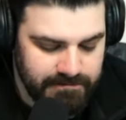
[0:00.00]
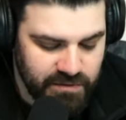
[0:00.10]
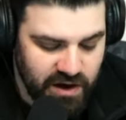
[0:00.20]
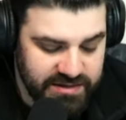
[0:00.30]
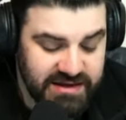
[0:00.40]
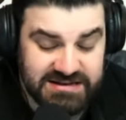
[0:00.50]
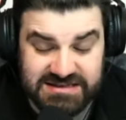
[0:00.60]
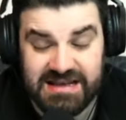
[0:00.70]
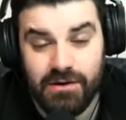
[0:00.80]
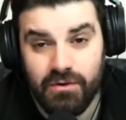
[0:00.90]
I think,
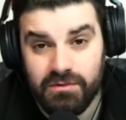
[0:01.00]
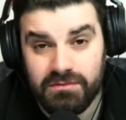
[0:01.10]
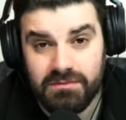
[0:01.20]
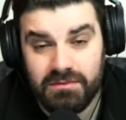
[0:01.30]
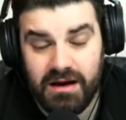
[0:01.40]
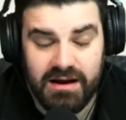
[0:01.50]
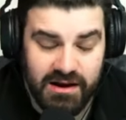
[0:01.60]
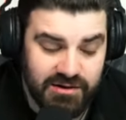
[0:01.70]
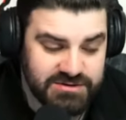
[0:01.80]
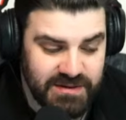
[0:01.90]
still, and
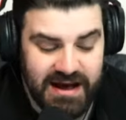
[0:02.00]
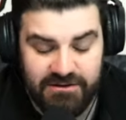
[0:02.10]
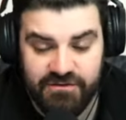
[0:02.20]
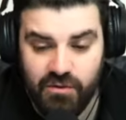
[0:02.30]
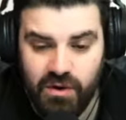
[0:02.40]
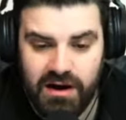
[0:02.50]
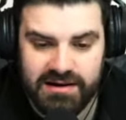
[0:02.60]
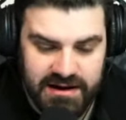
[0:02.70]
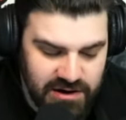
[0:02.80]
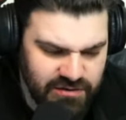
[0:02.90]
I know he's been out for a
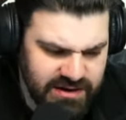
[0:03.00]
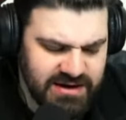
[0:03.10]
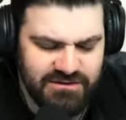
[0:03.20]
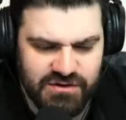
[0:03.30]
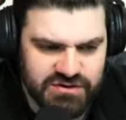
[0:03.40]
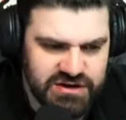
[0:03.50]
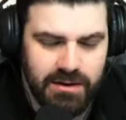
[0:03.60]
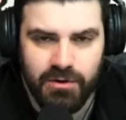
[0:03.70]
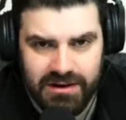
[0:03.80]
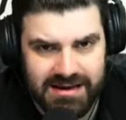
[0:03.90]
while, and I know that Kivior's
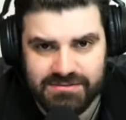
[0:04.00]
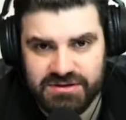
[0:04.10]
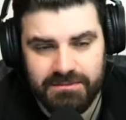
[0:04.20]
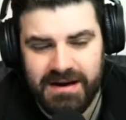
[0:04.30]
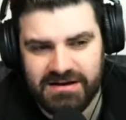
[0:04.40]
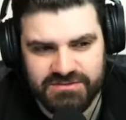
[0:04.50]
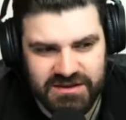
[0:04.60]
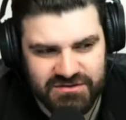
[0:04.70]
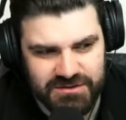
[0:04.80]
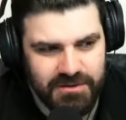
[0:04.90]
come on leaps and bounds,
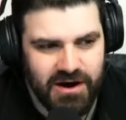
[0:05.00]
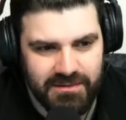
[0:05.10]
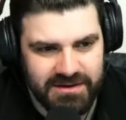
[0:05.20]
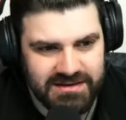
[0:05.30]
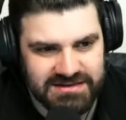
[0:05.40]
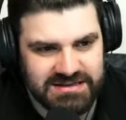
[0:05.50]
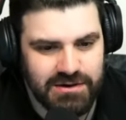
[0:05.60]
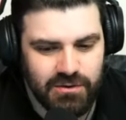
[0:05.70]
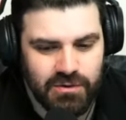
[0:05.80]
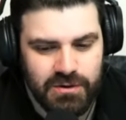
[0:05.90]
but there is a part of me that
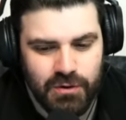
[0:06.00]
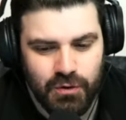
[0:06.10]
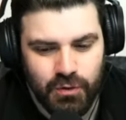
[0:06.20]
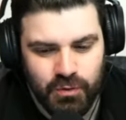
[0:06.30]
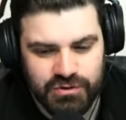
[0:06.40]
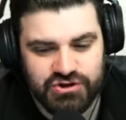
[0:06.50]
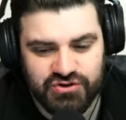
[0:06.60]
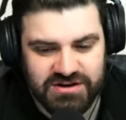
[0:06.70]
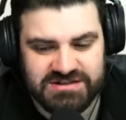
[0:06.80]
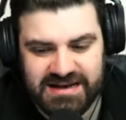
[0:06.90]
still would
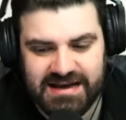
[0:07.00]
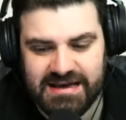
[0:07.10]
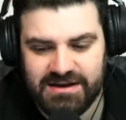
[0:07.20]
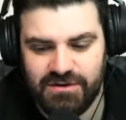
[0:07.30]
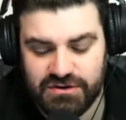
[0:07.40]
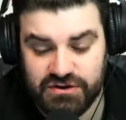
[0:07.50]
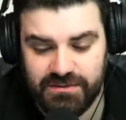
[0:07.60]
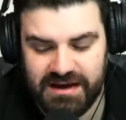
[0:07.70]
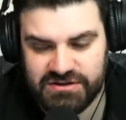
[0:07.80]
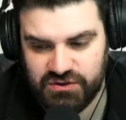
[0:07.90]
trust Takahiro
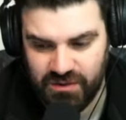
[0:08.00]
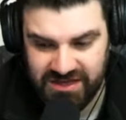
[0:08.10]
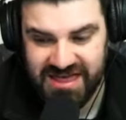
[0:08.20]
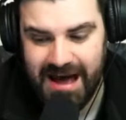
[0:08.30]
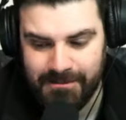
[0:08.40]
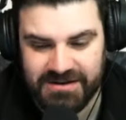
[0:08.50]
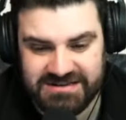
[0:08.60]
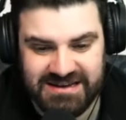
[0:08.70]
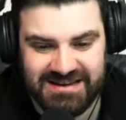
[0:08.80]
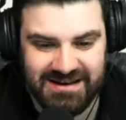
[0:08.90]
Tomiyasu with that
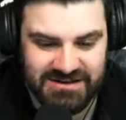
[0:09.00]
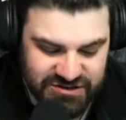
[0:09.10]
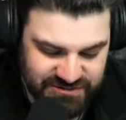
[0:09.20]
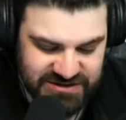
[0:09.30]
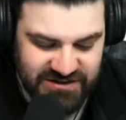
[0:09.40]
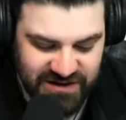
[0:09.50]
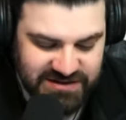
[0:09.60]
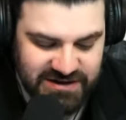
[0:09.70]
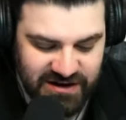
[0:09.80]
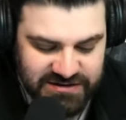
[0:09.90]
particular specific
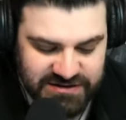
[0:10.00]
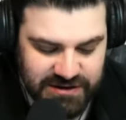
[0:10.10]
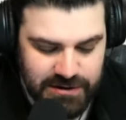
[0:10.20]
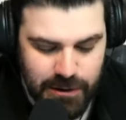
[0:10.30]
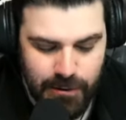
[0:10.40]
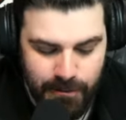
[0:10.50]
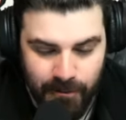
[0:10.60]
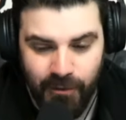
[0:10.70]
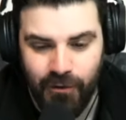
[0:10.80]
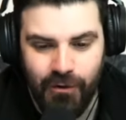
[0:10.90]
task
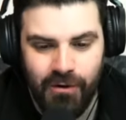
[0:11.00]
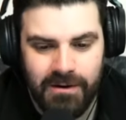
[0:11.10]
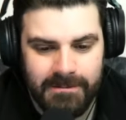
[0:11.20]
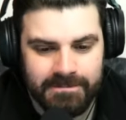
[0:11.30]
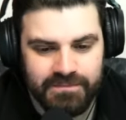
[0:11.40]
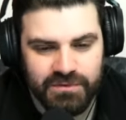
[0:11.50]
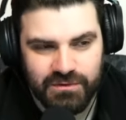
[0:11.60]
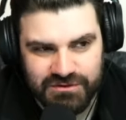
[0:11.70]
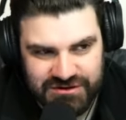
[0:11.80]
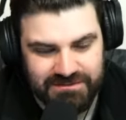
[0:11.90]
more,
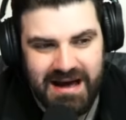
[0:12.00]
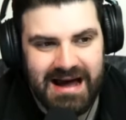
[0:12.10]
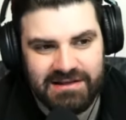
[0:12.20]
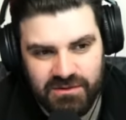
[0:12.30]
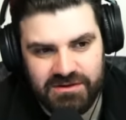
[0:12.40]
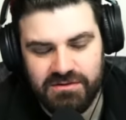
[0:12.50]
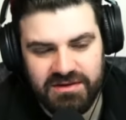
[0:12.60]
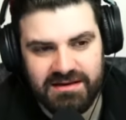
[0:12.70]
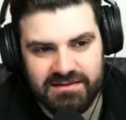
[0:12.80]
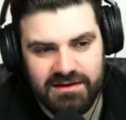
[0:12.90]
which is mad when you
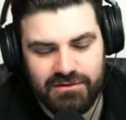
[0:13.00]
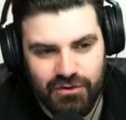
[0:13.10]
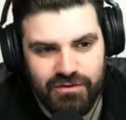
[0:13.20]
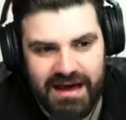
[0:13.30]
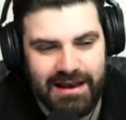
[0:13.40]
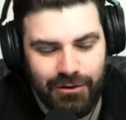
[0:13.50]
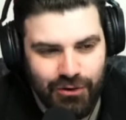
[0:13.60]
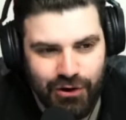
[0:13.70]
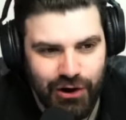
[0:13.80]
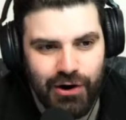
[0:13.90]
think that not that
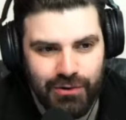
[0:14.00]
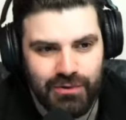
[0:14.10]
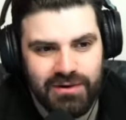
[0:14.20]
long ago,